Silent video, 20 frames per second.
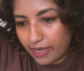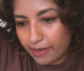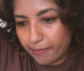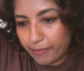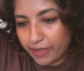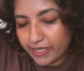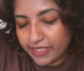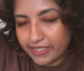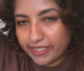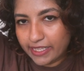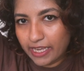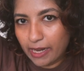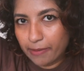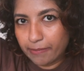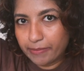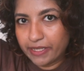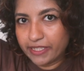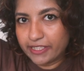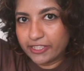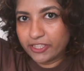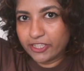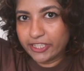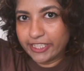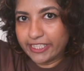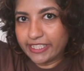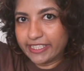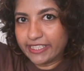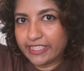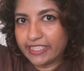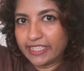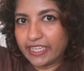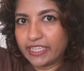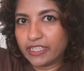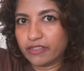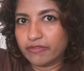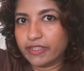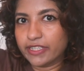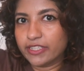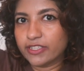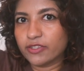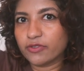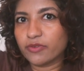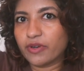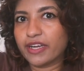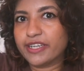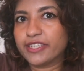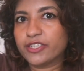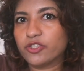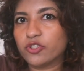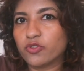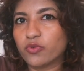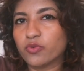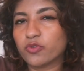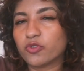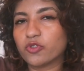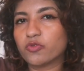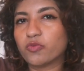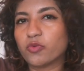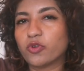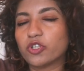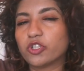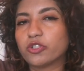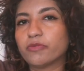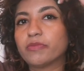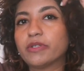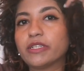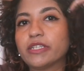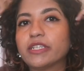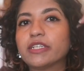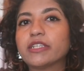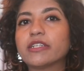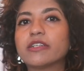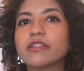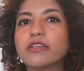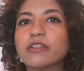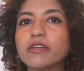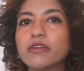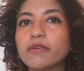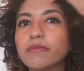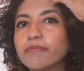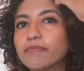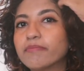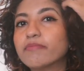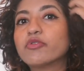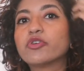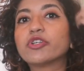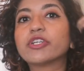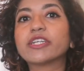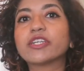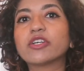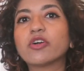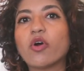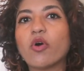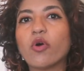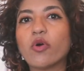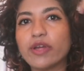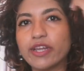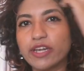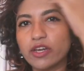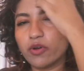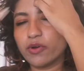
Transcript: My scalp gets greasy anyway, so I don't want to be putting oil